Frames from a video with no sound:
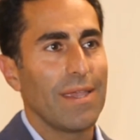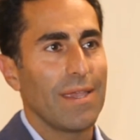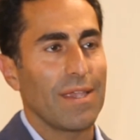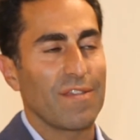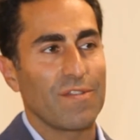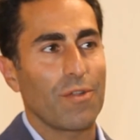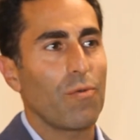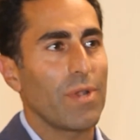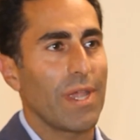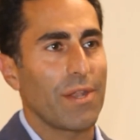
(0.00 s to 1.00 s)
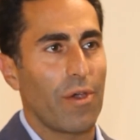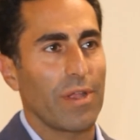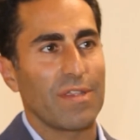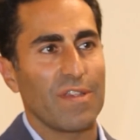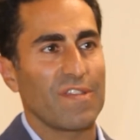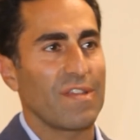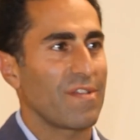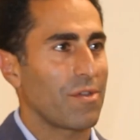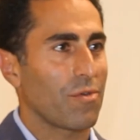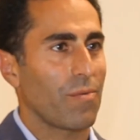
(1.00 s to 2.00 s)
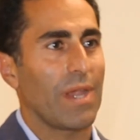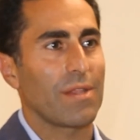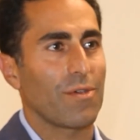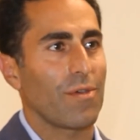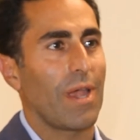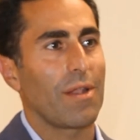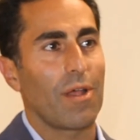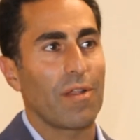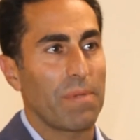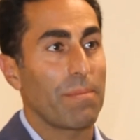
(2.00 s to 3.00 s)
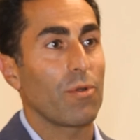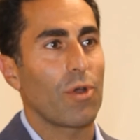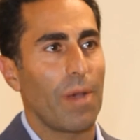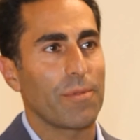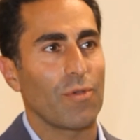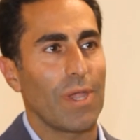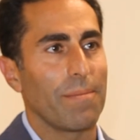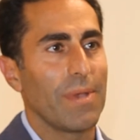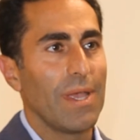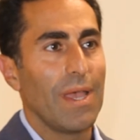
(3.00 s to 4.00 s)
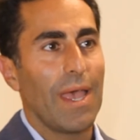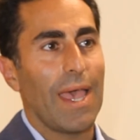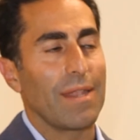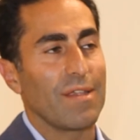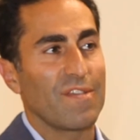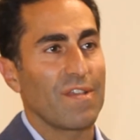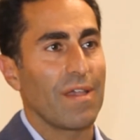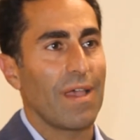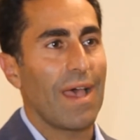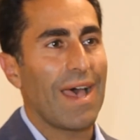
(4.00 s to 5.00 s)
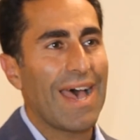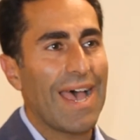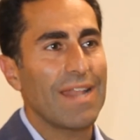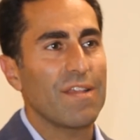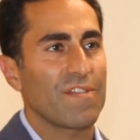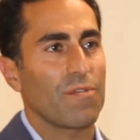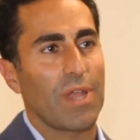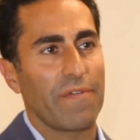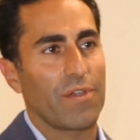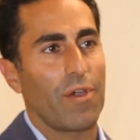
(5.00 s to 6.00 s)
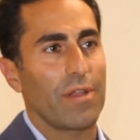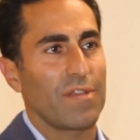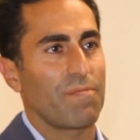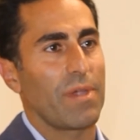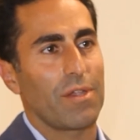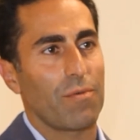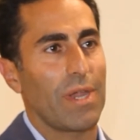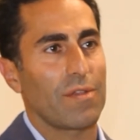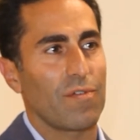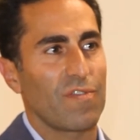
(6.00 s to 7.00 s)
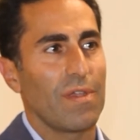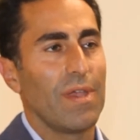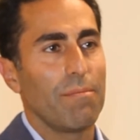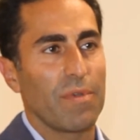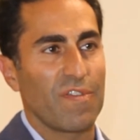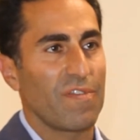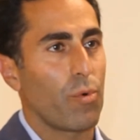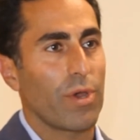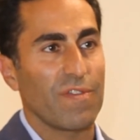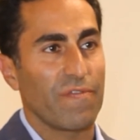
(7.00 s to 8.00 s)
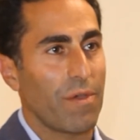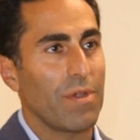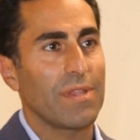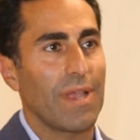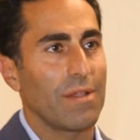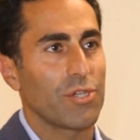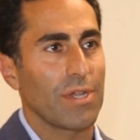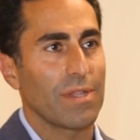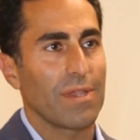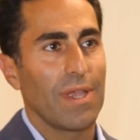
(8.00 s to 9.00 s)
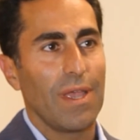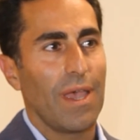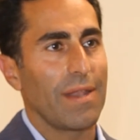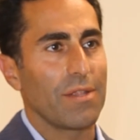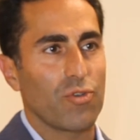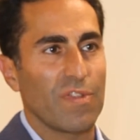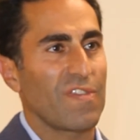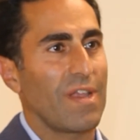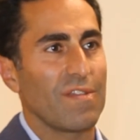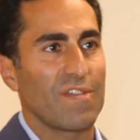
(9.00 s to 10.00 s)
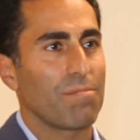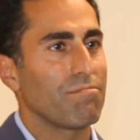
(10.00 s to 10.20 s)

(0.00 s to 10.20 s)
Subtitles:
He's not only an artist, he's a curator, and a lot of people look up to him. And he's a highly sought after artist by curators, because his work is very intelligent, and it transcends